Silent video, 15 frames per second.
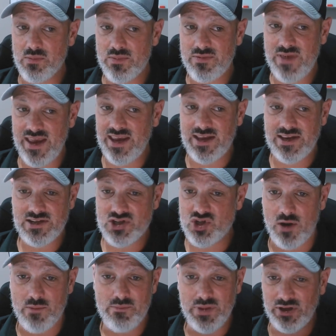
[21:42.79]
They can
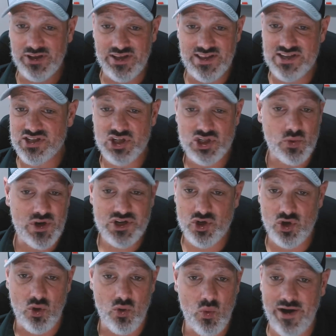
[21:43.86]
start building the
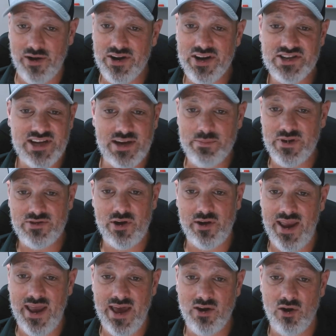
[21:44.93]
situational awareness up in
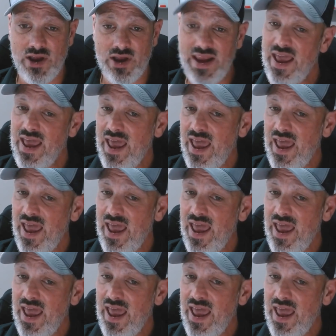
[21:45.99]
their head on,